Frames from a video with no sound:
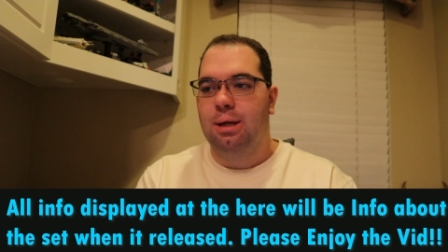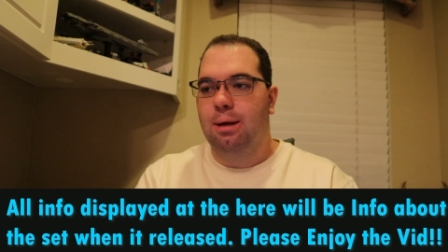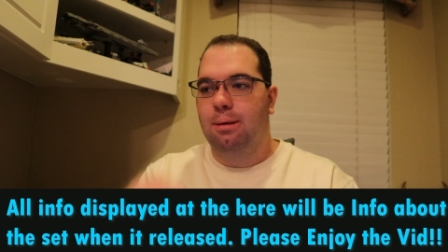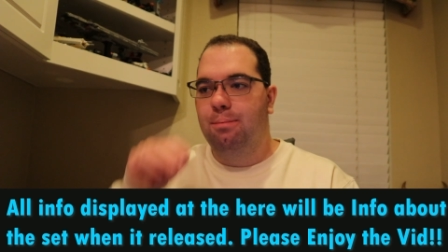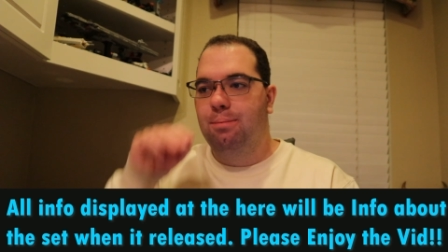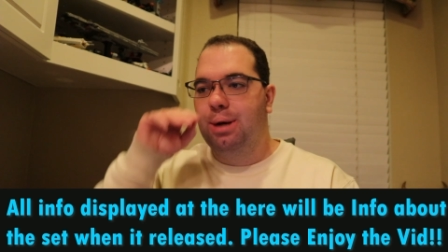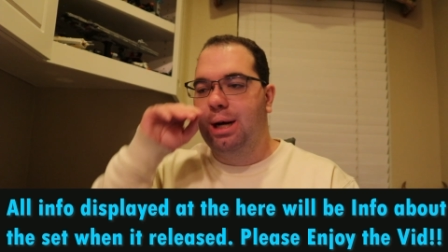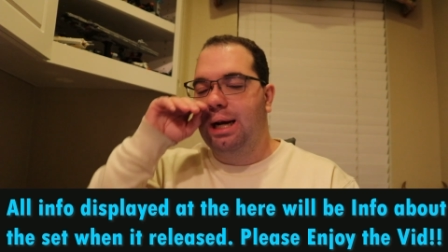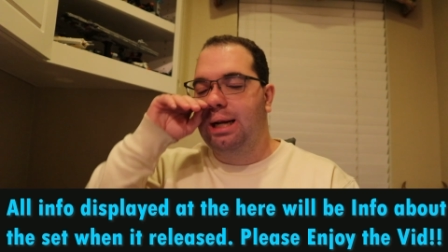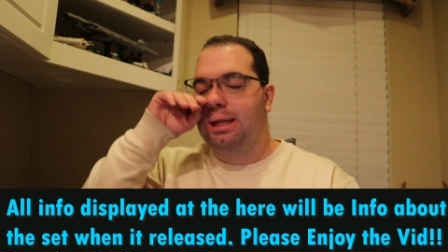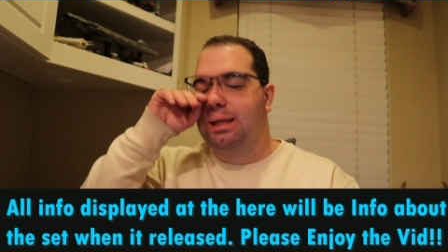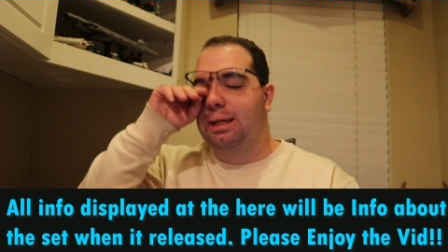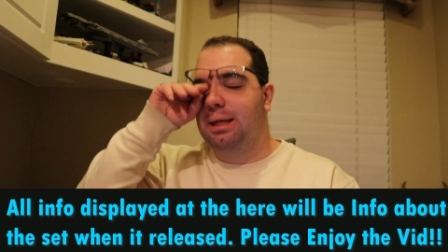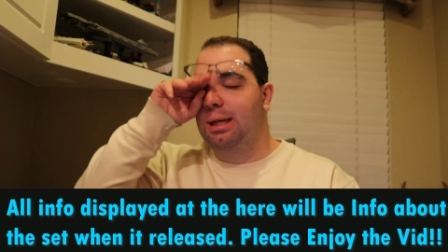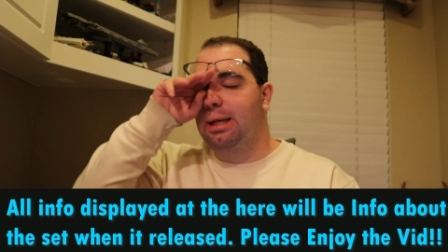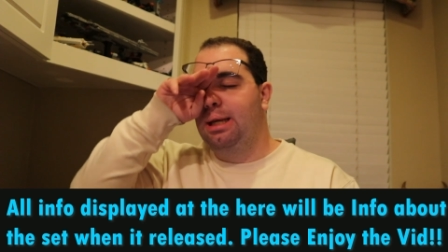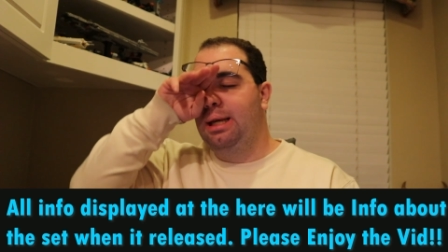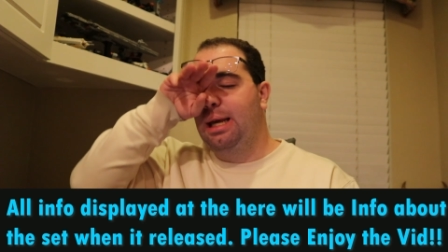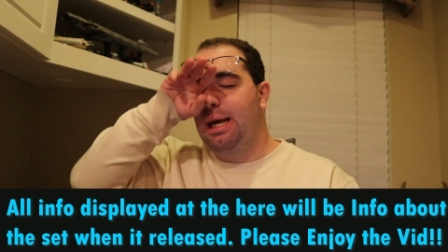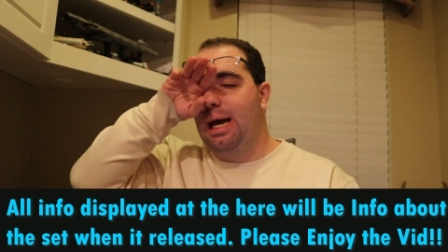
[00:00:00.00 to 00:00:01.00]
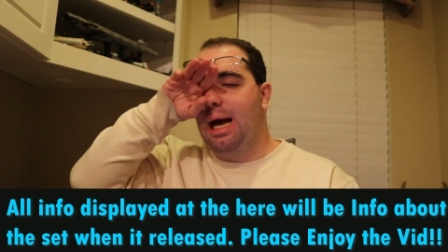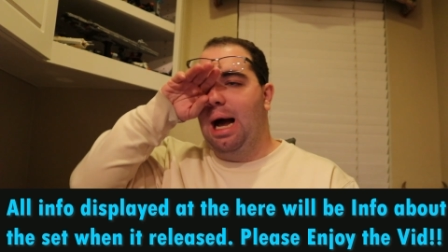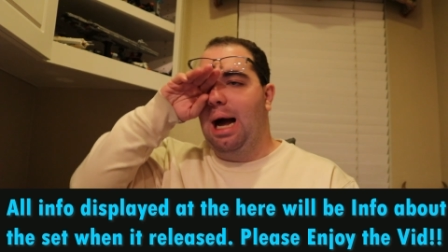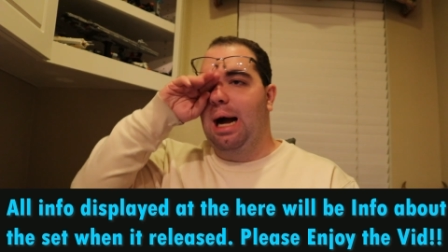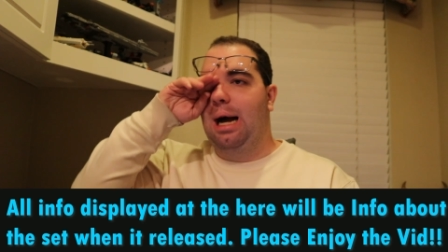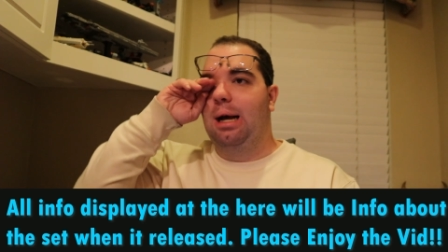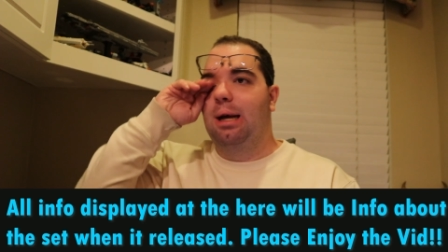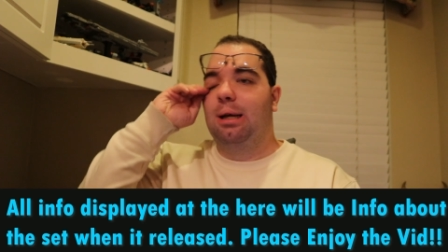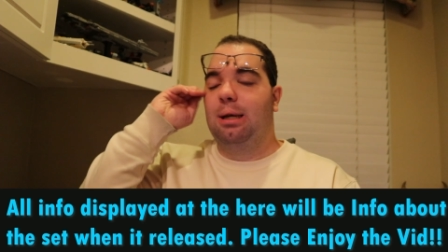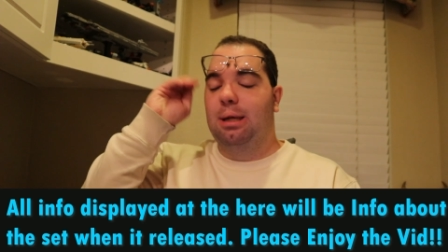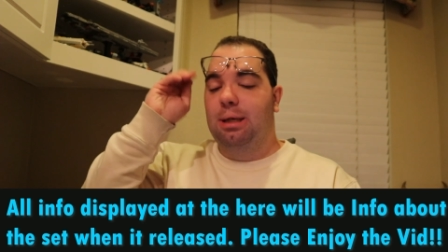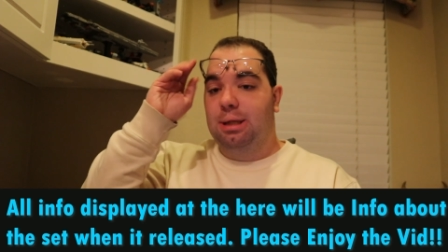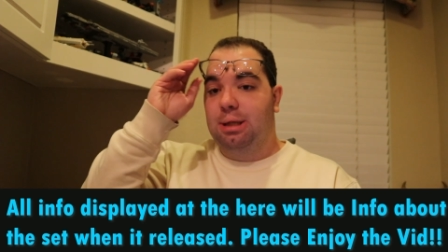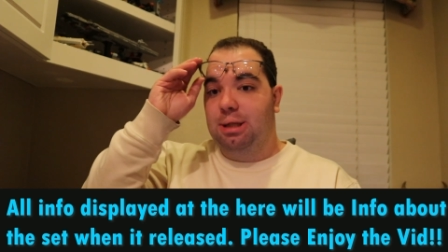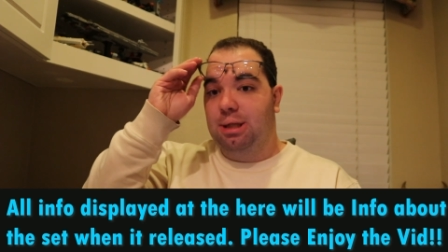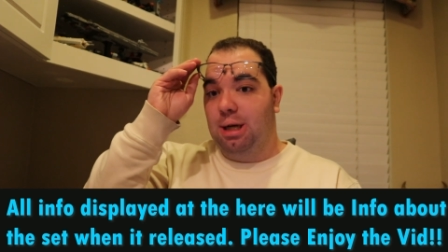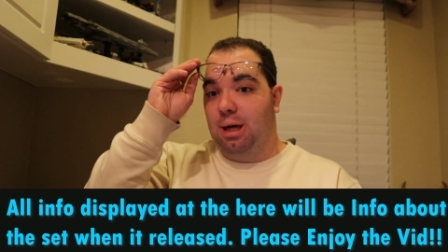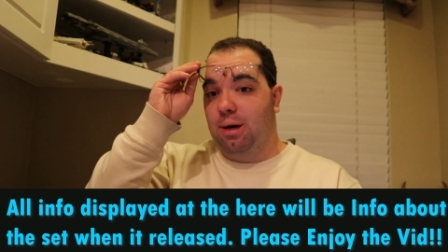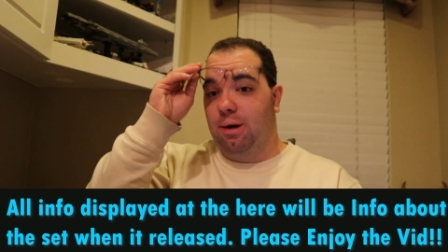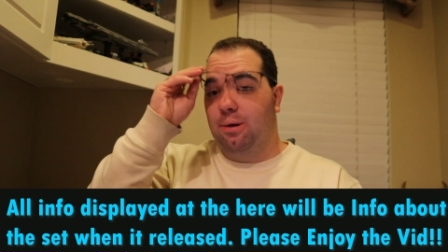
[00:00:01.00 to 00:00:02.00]
But yeah,
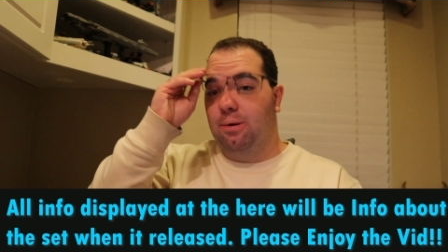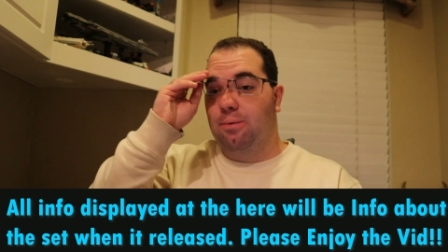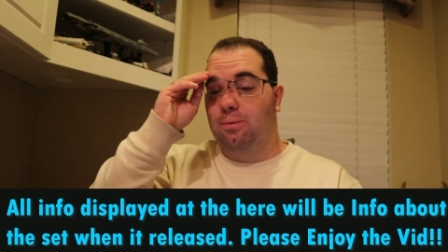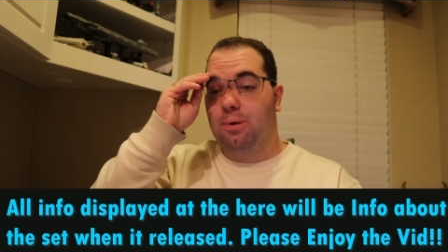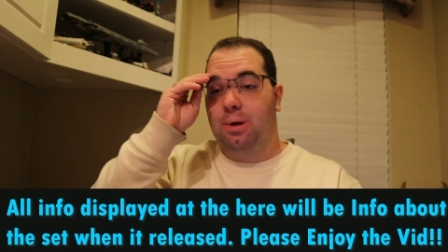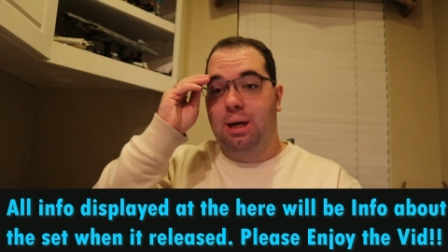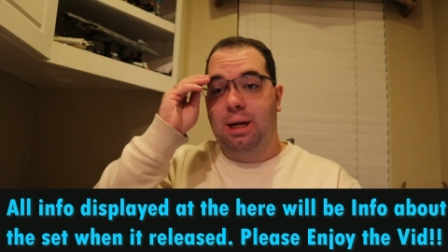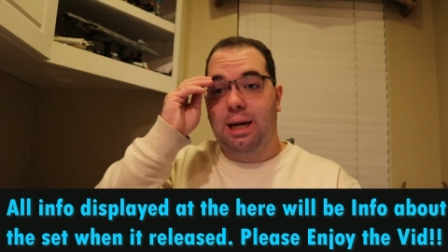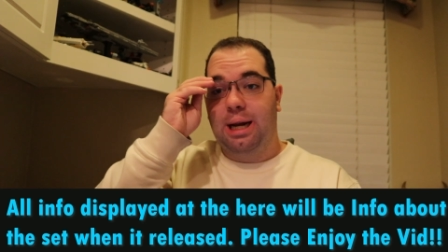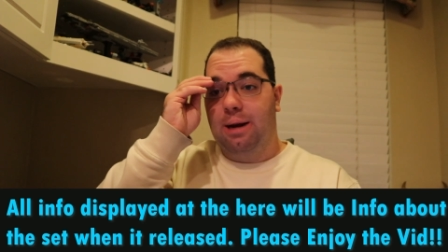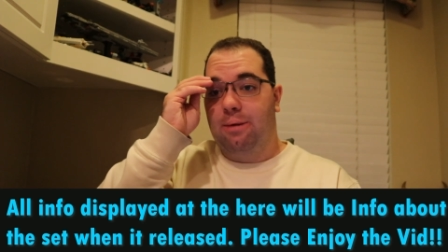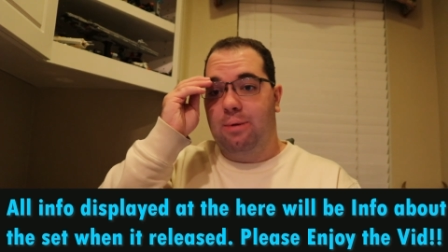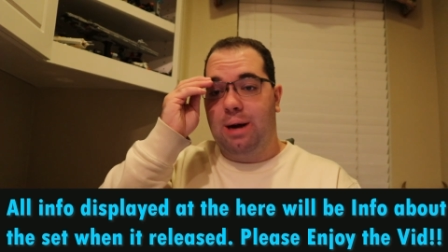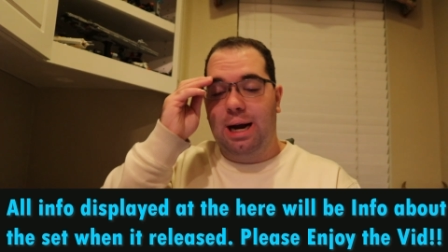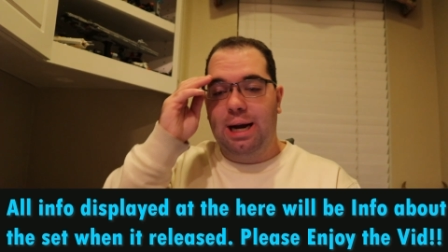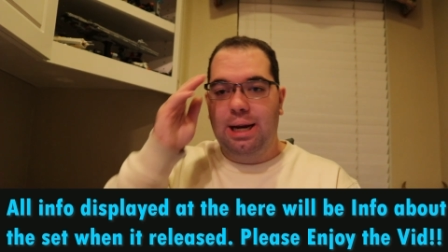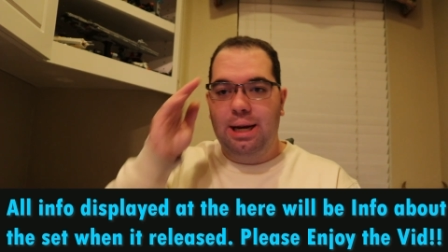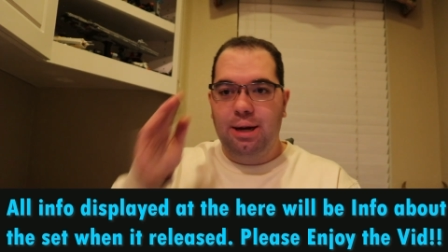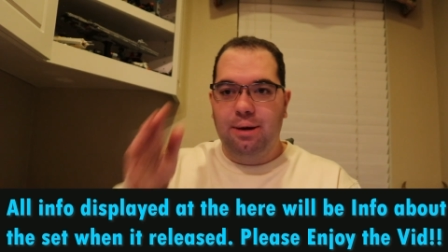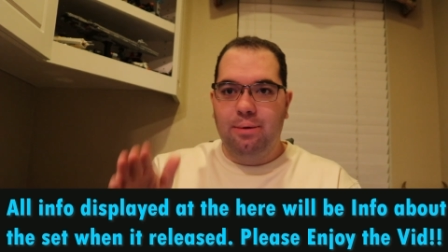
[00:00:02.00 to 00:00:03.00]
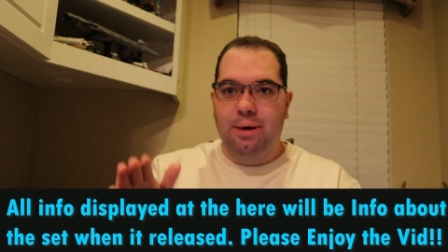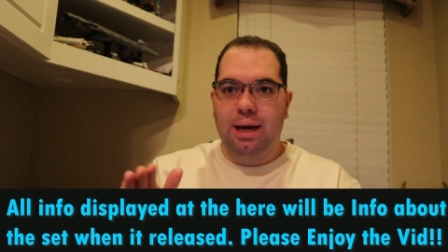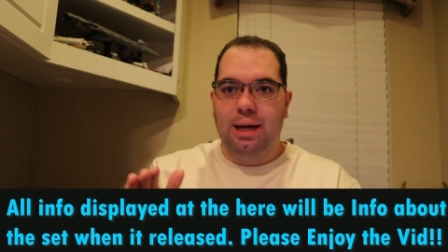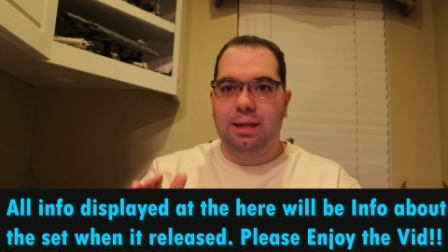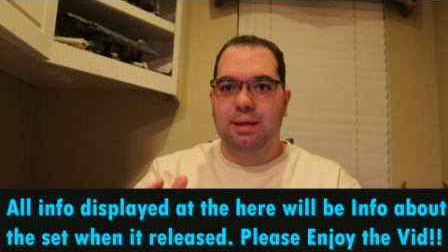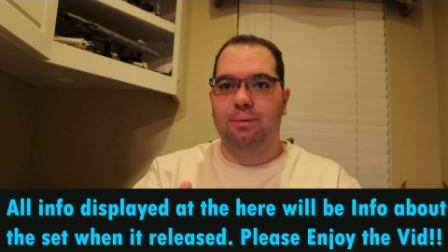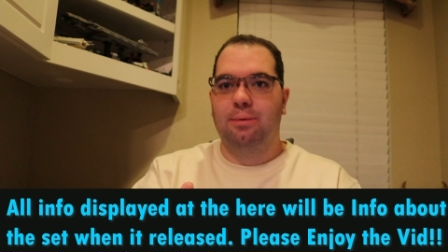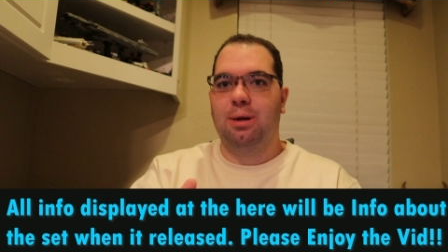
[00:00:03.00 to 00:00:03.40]
so we're going to get right into it.